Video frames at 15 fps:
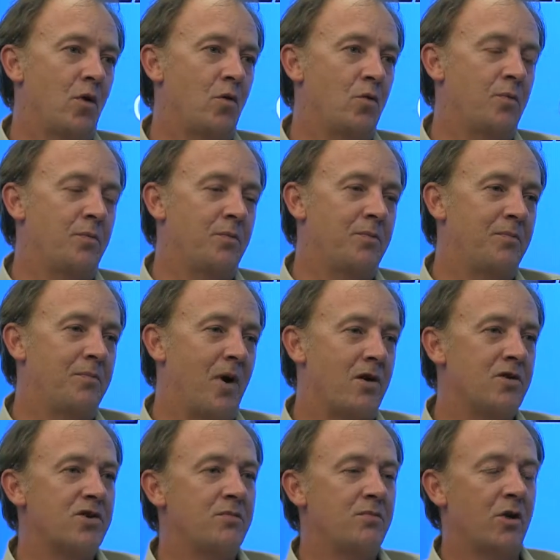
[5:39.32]
Your
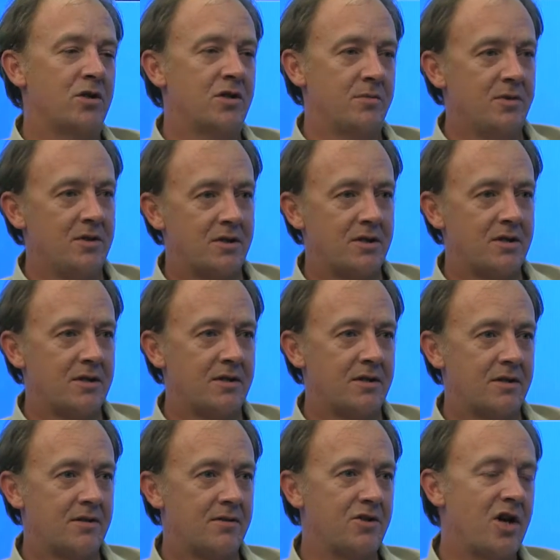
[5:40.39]
ocean bottom
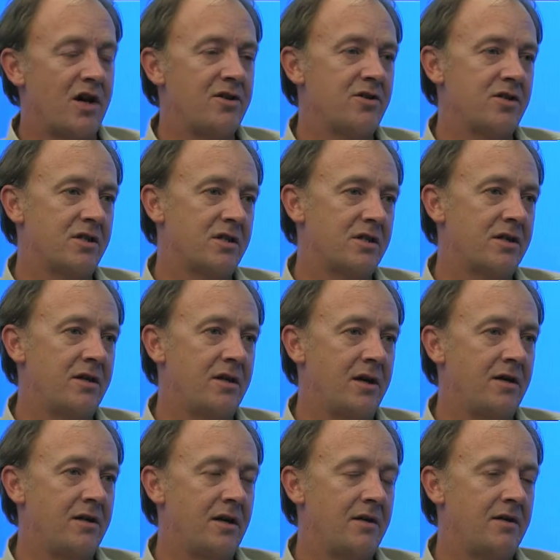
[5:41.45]
changes,
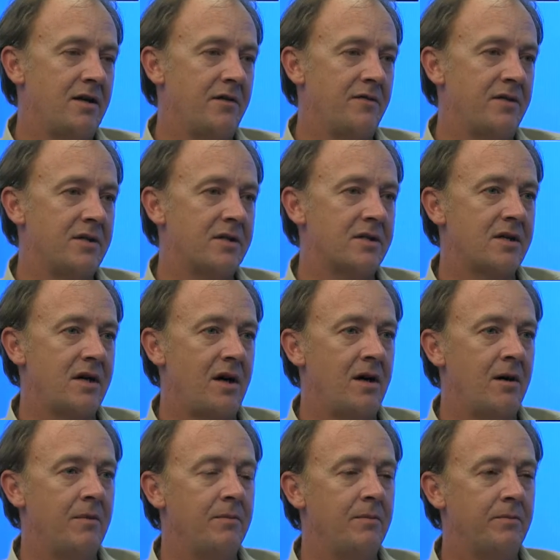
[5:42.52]
it differs.
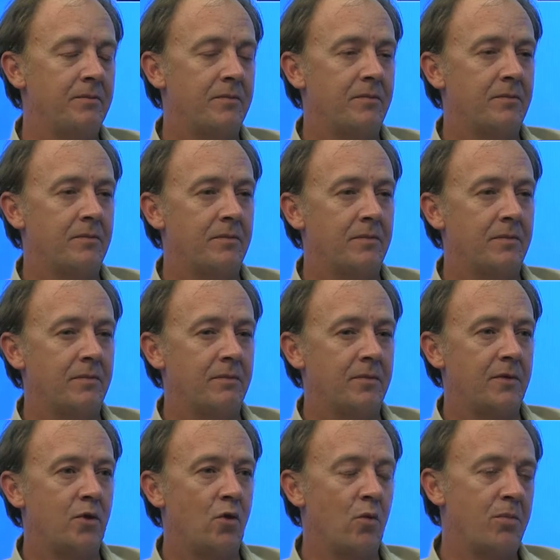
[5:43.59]

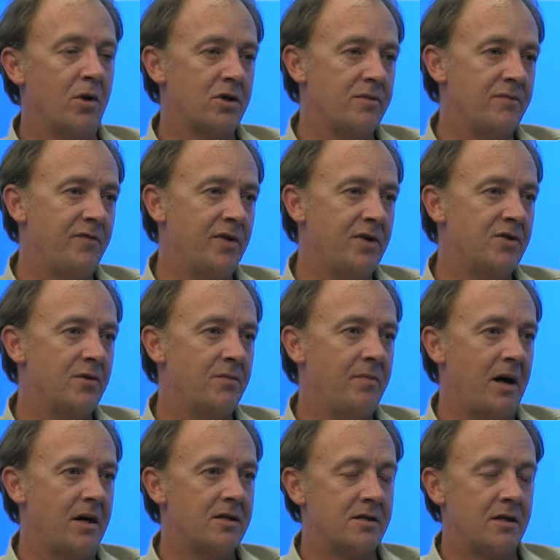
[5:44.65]
Your bottom fish should
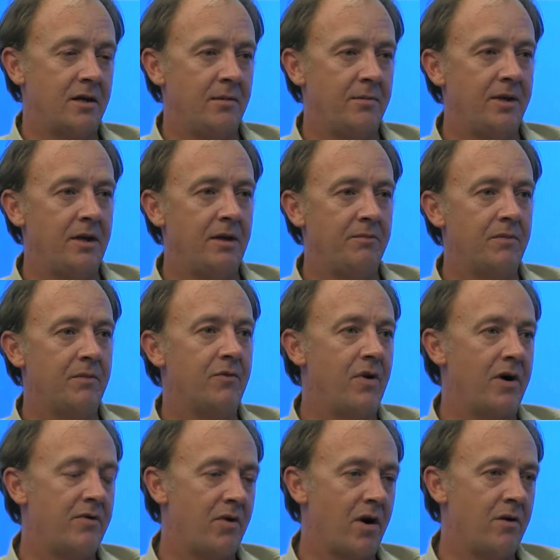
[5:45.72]
basically be
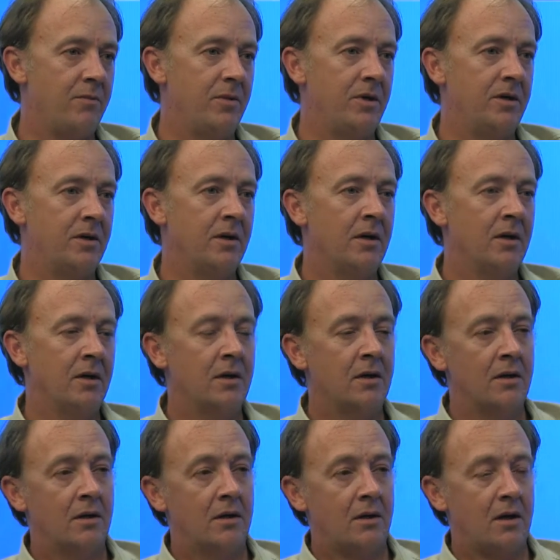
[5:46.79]
red Roman,
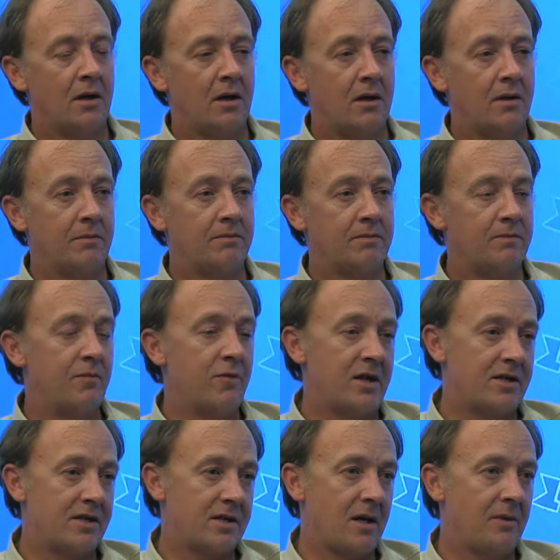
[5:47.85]

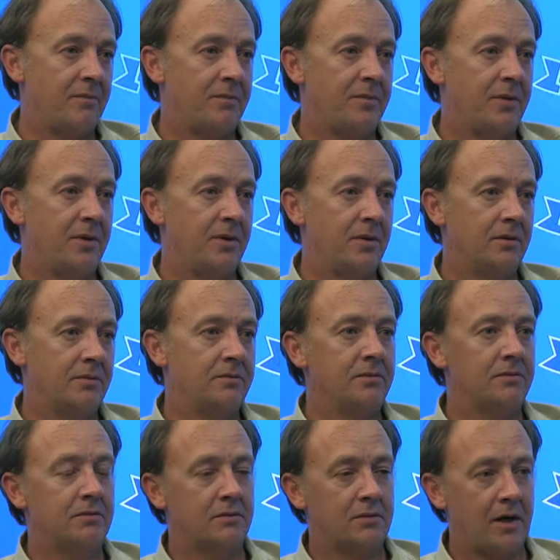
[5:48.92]
red stump,
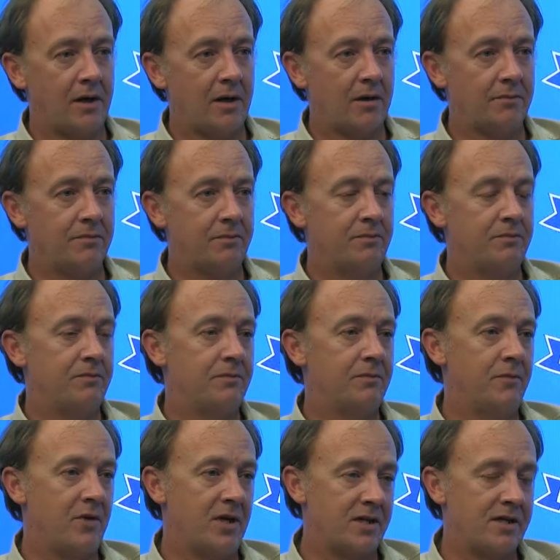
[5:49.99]

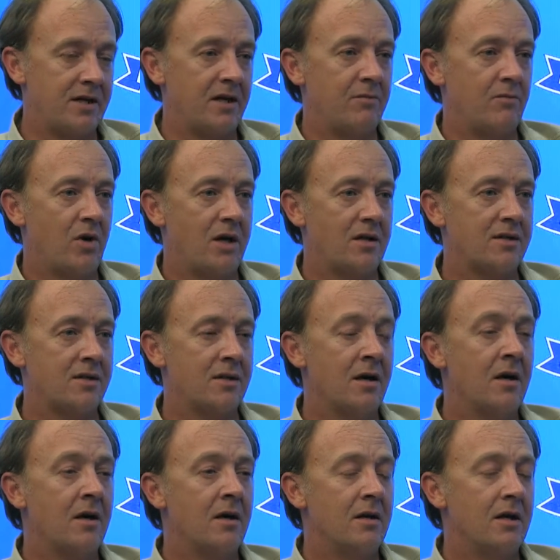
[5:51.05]
red steenbras.
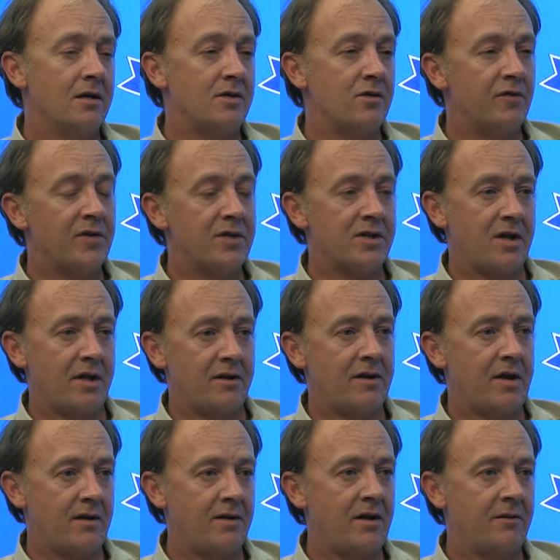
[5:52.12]
It's your fish
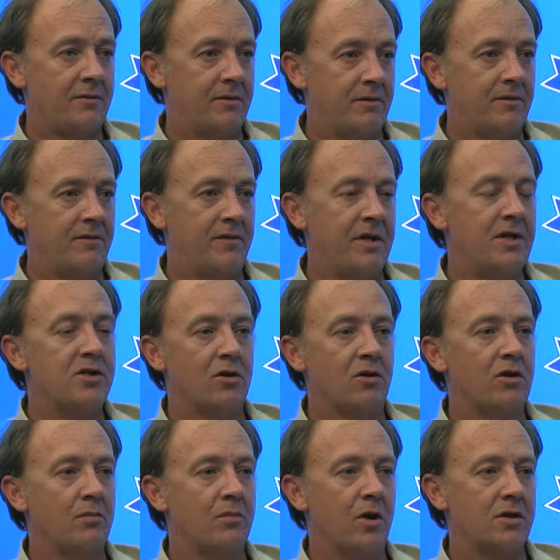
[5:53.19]
that feeds
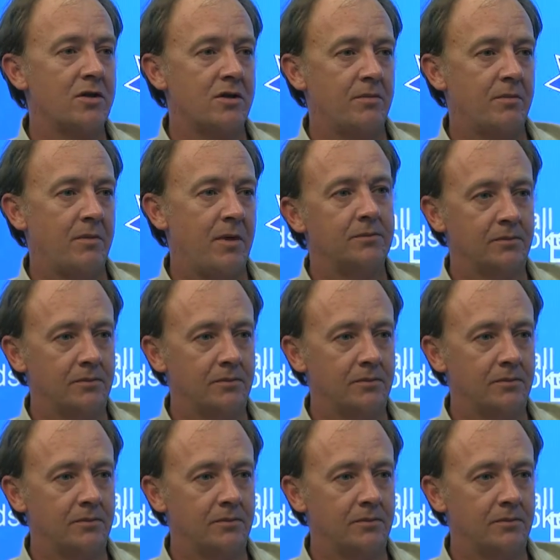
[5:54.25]
on the bottom.